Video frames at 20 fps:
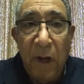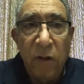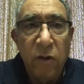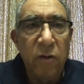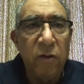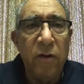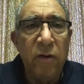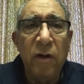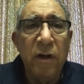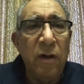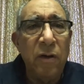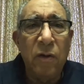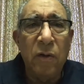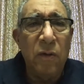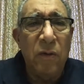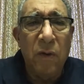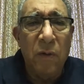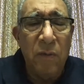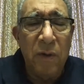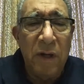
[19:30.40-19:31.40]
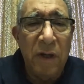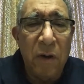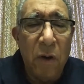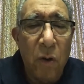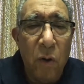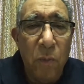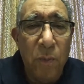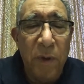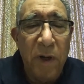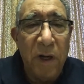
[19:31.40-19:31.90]
You don't need
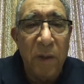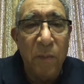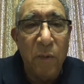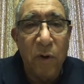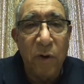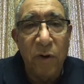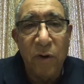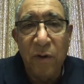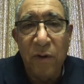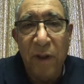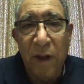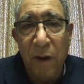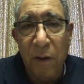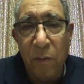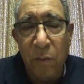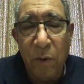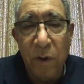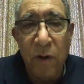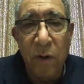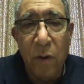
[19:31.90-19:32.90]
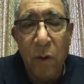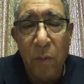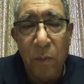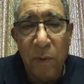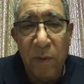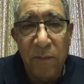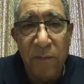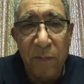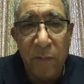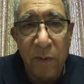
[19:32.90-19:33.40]
hope anymore. You're there. What are you
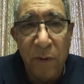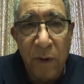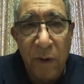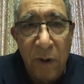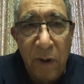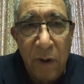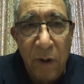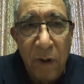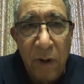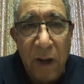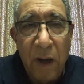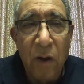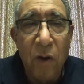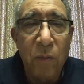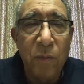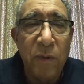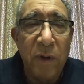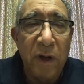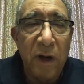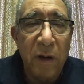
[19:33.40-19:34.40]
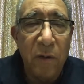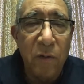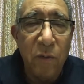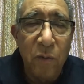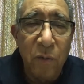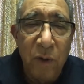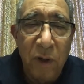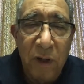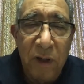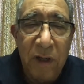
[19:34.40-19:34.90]
hoping for? I hope that I
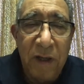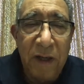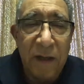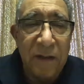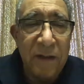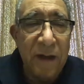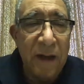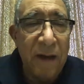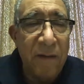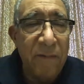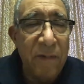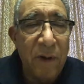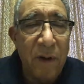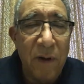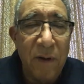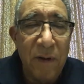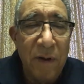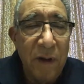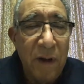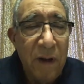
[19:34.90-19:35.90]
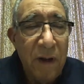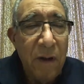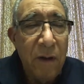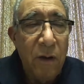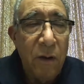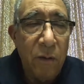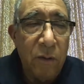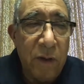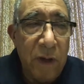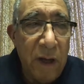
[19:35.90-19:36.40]
really get to heaven.
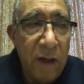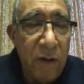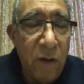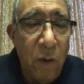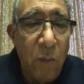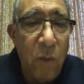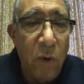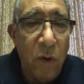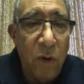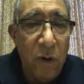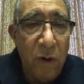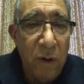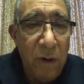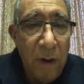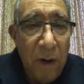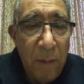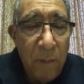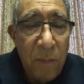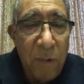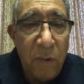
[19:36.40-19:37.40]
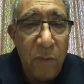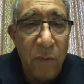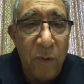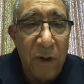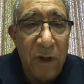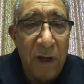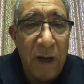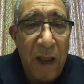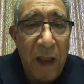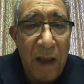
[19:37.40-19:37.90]
Okay, no more. But
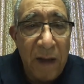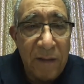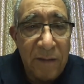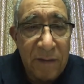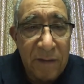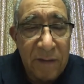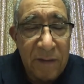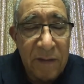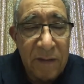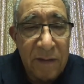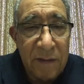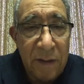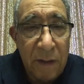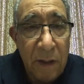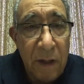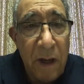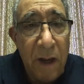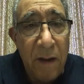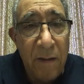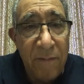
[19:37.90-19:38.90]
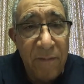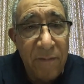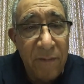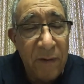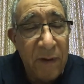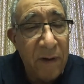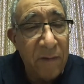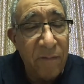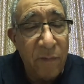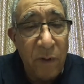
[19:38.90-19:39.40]
what lasts? Love.
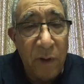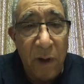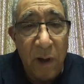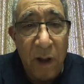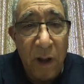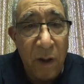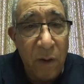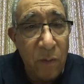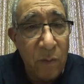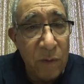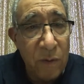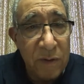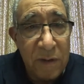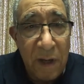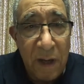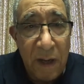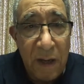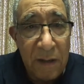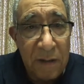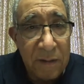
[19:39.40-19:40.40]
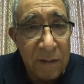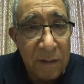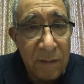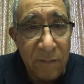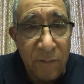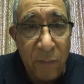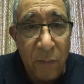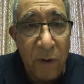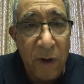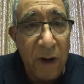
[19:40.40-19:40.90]
Love will always last
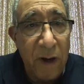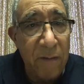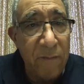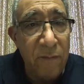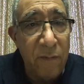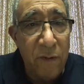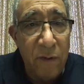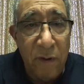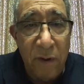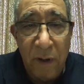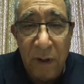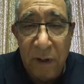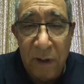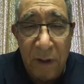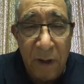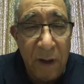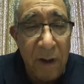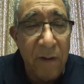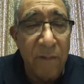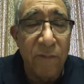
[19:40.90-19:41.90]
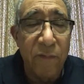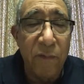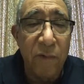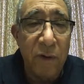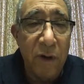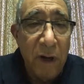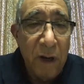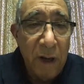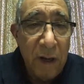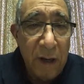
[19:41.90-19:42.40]
forever and
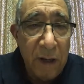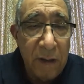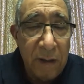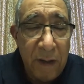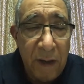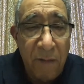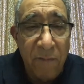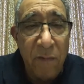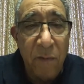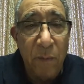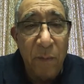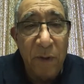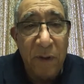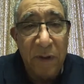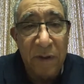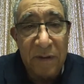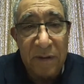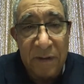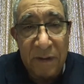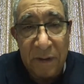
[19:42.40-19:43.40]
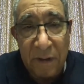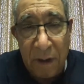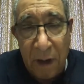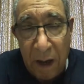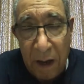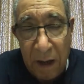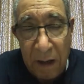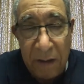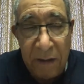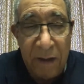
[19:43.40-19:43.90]
ever and ever because
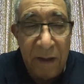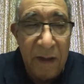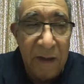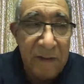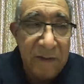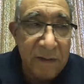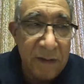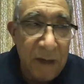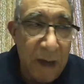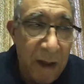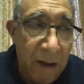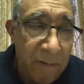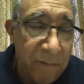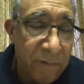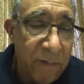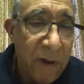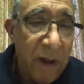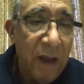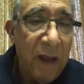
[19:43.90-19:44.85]
God is love,